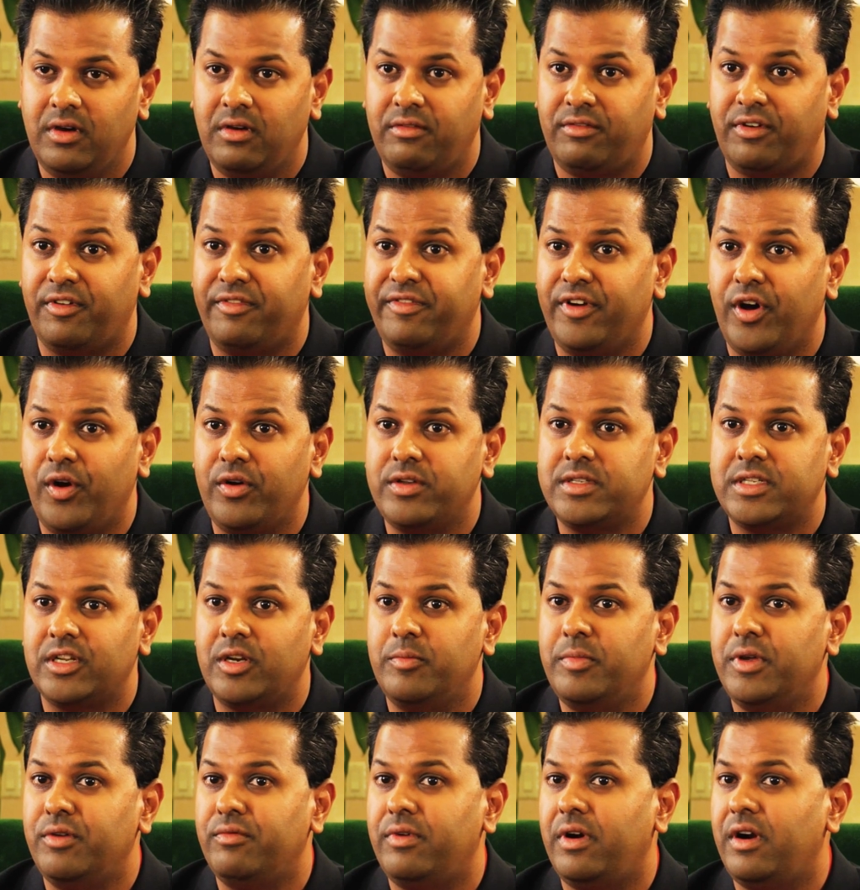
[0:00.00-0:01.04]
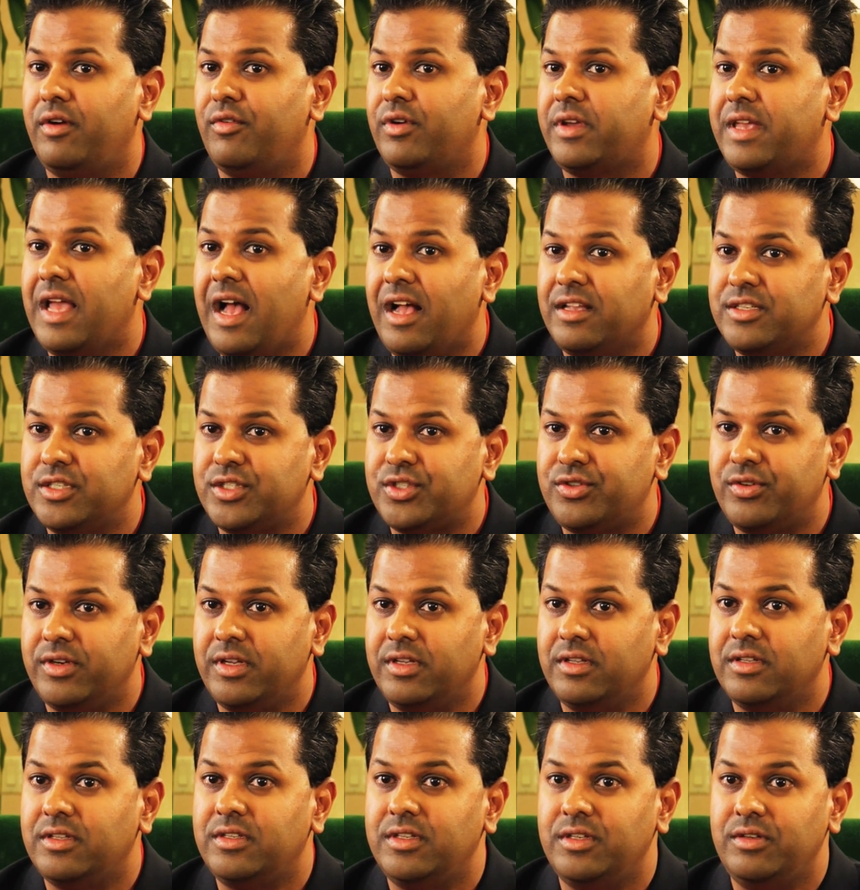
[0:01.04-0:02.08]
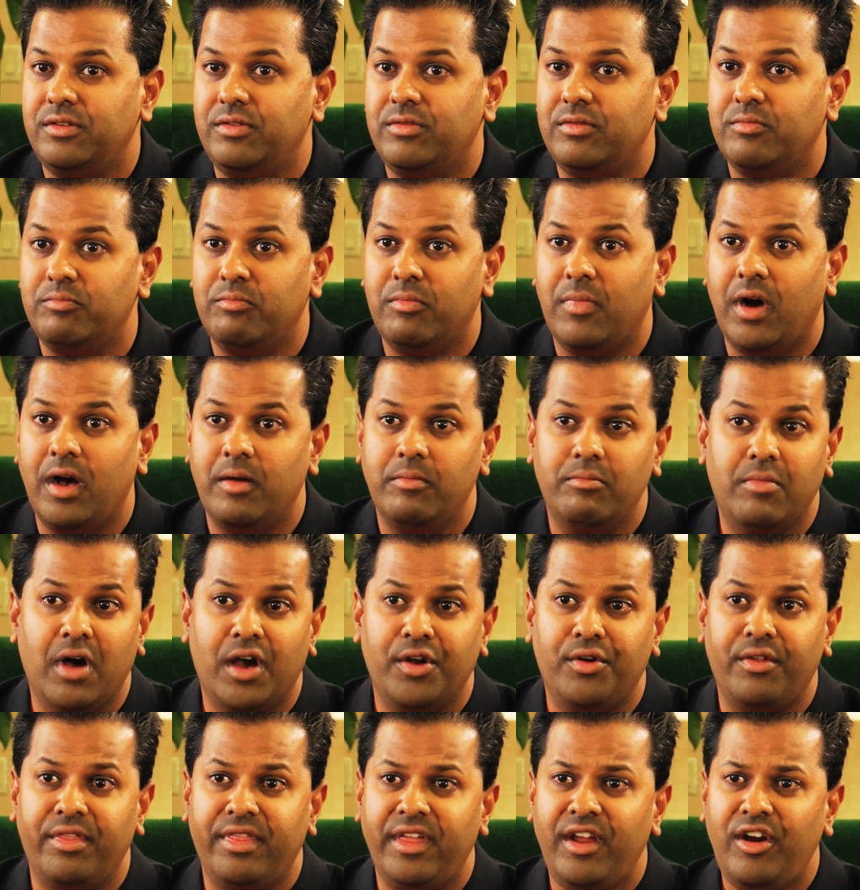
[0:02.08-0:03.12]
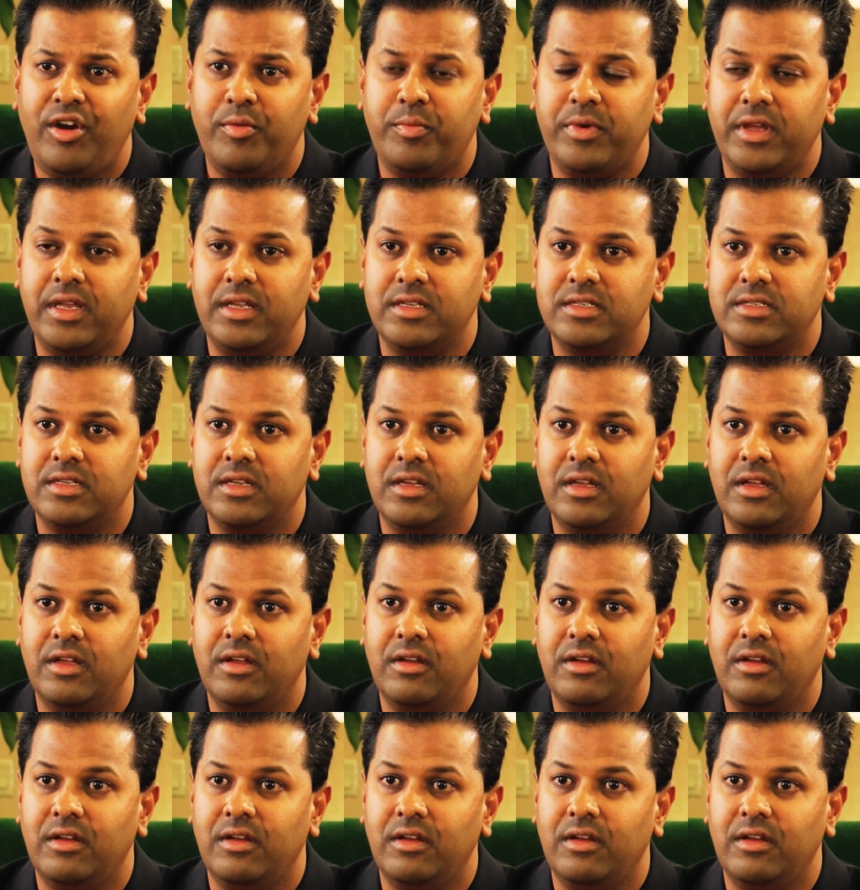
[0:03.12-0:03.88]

For folks that have been very recalcitrant to modern therapies,